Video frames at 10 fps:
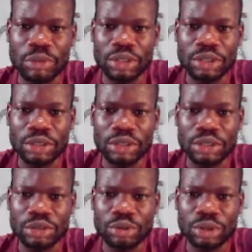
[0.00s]
month
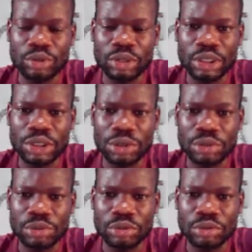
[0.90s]
in 2020
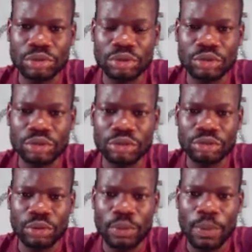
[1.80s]
to
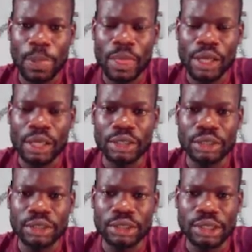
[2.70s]
2024,
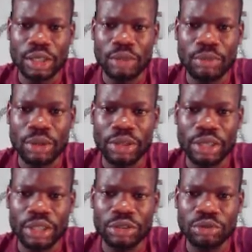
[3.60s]
the second month,
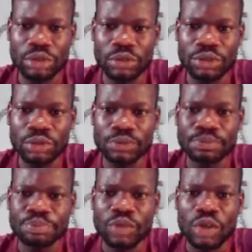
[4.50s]
and the 12th. So
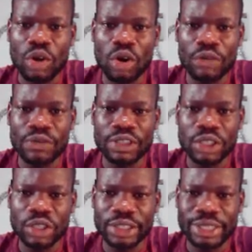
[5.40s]
all of the
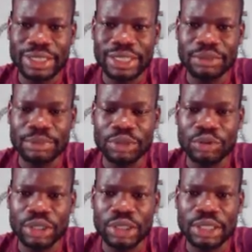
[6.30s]
stock data set
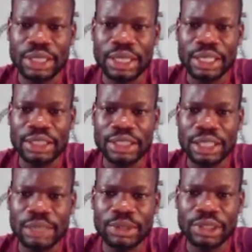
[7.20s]
between this
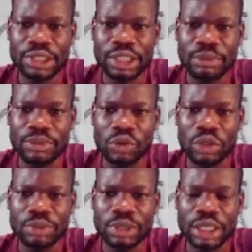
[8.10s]
time and this time is what
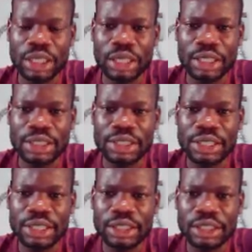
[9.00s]
is being collected
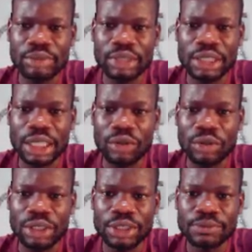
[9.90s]
here. It's well
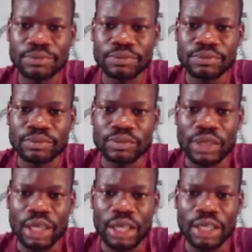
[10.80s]
downloaded.
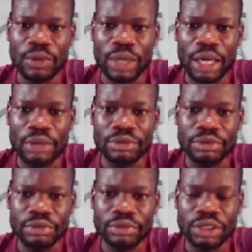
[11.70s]
And then we have
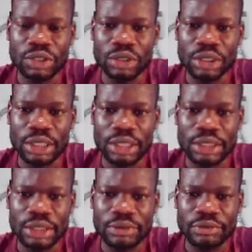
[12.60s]
the stock
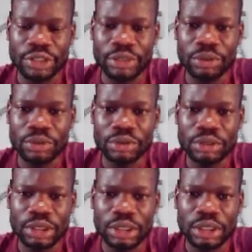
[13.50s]
data variable,
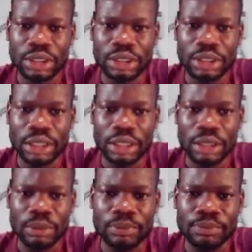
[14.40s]

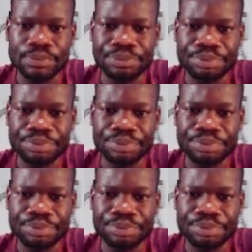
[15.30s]
um,